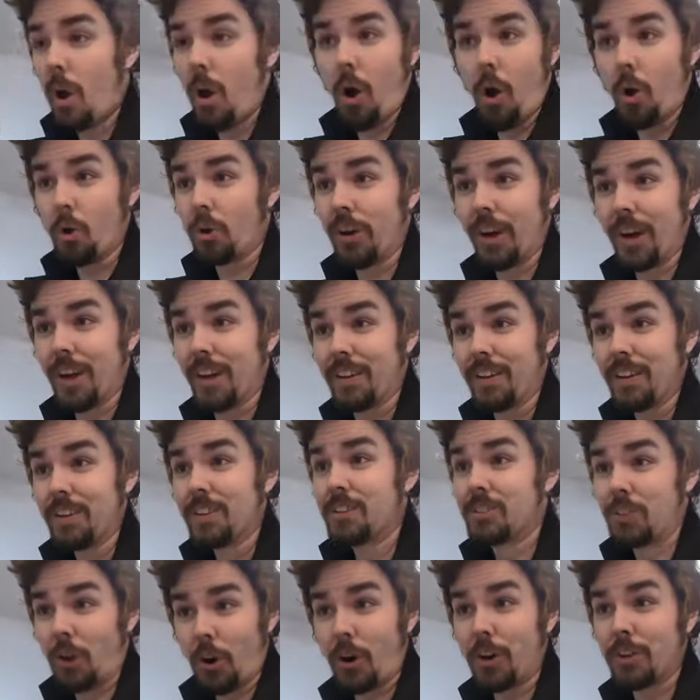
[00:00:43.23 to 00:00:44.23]
Okay,
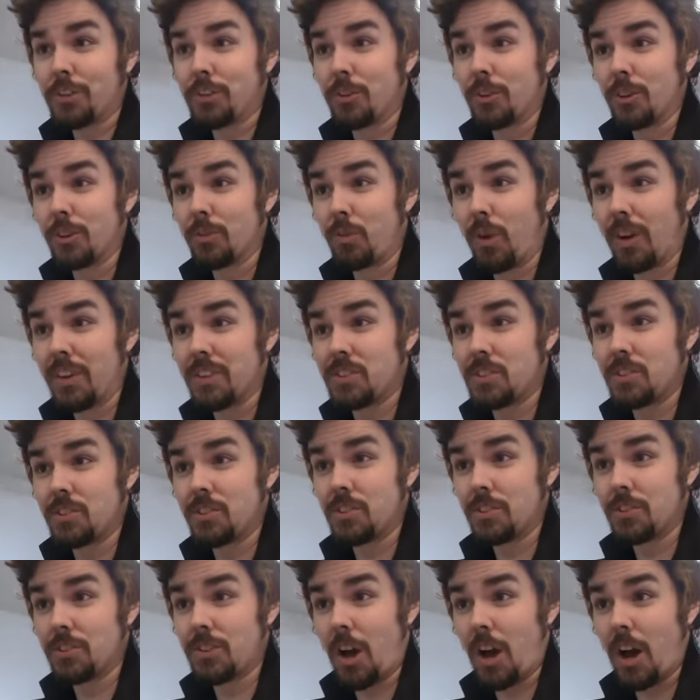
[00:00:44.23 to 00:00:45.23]
sorry to have wasted
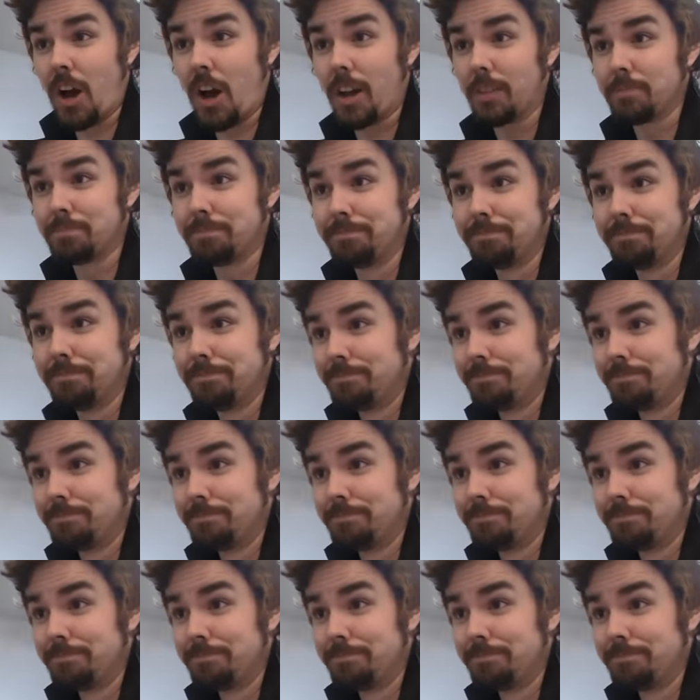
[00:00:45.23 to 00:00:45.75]
your time.